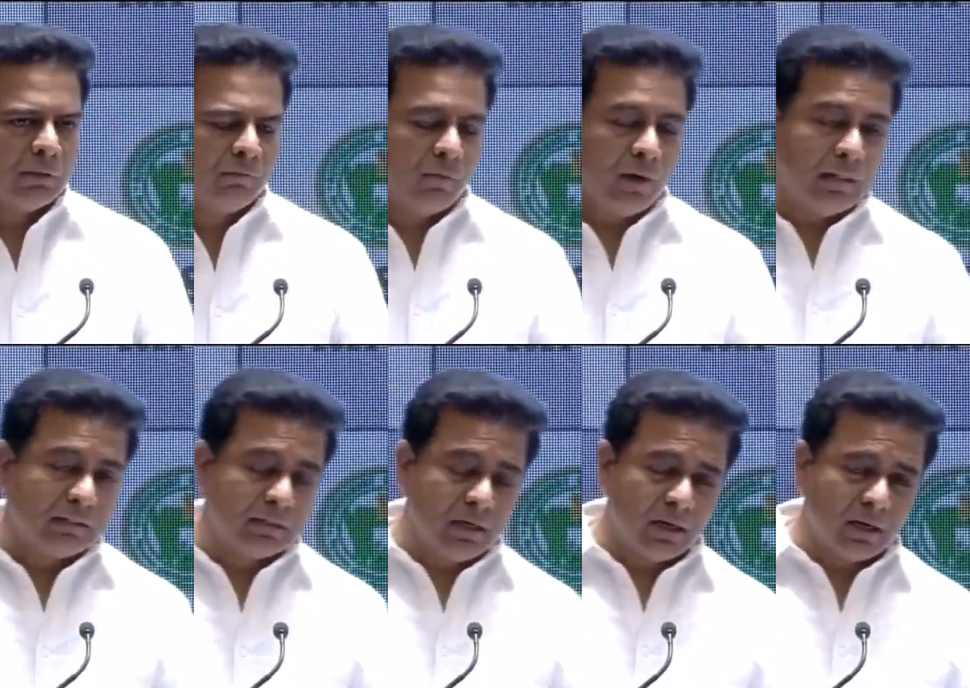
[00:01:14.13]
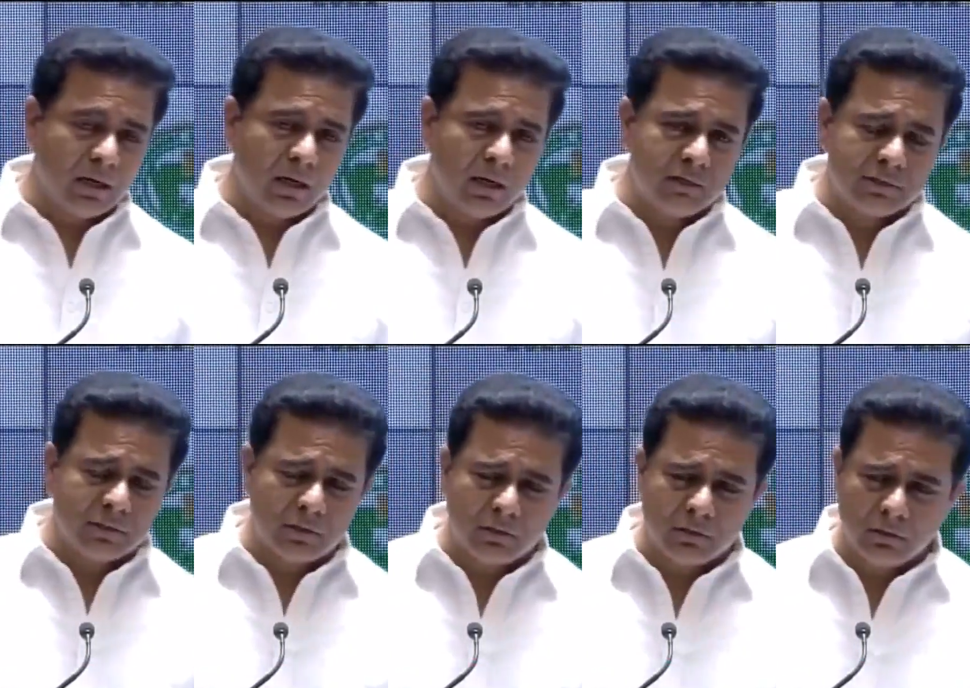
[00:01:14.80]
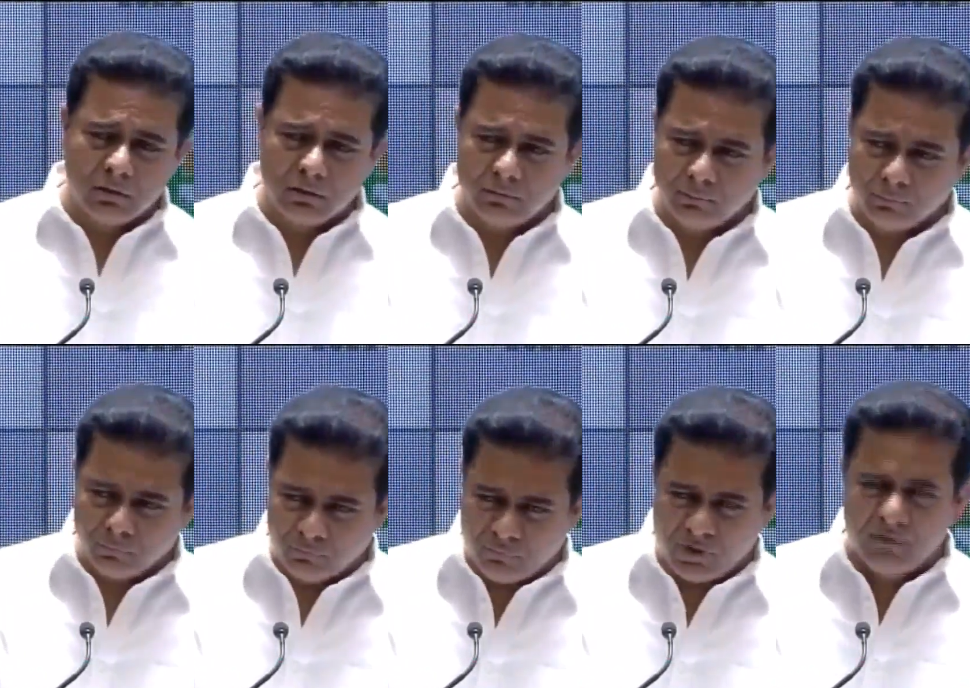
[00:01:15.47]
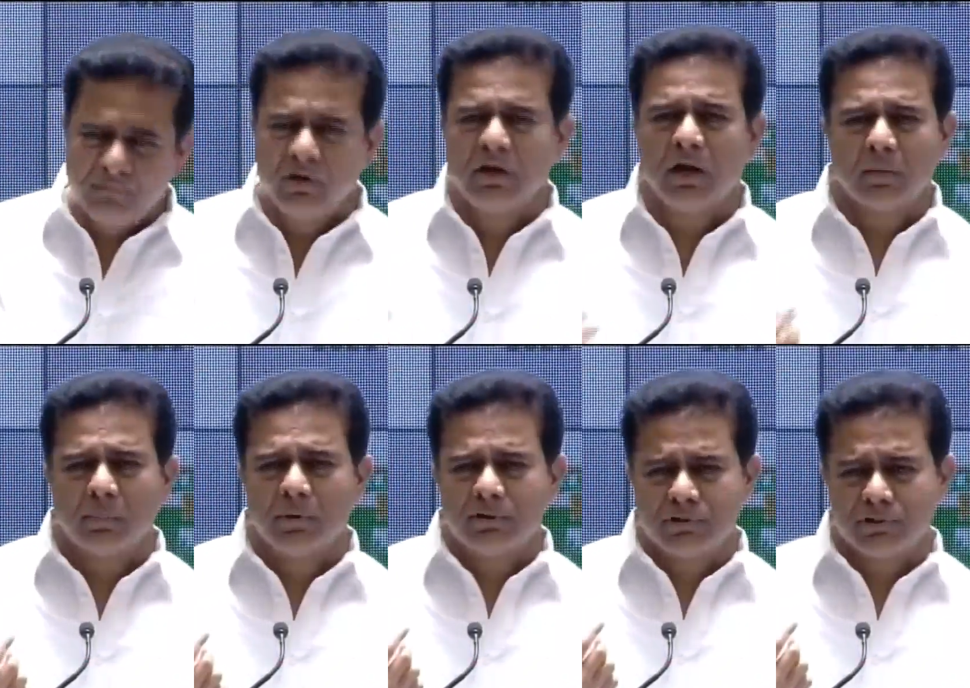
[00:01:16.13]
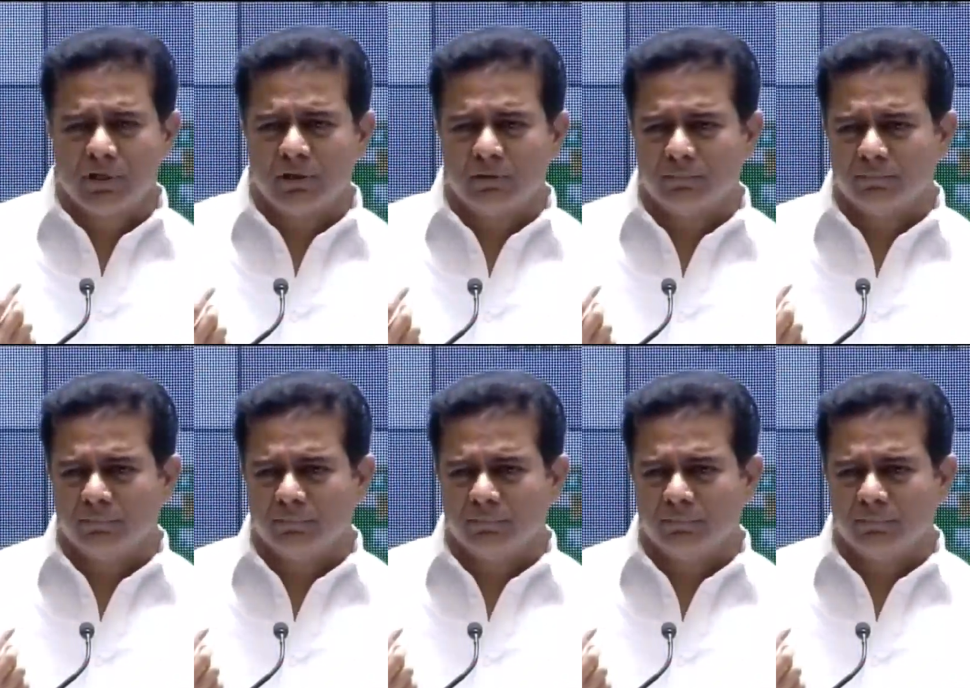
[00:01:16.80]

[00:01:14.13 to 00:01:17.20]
while Telangana is a very, very urban state,